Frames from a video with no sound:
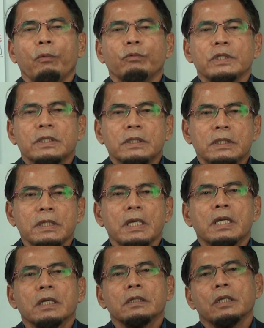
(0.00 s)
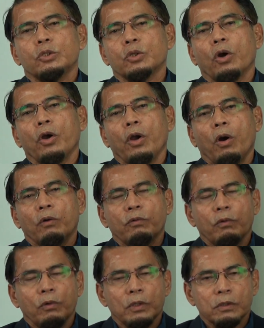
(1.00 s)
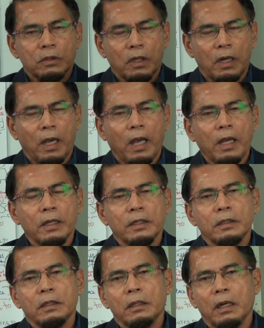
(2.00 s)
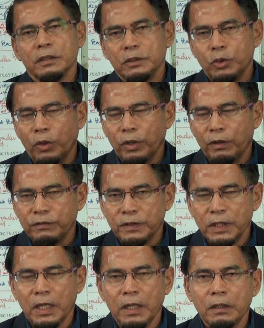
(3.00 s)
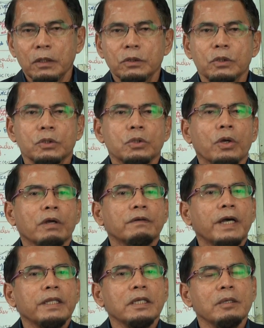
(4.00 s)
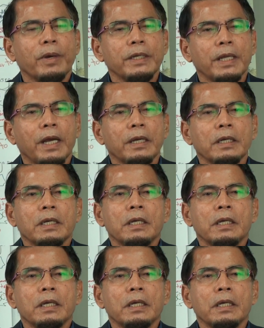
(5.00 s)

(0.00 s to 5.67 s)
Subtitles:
We seek the joy of salah, the joy of zikr, the joy of other ibadah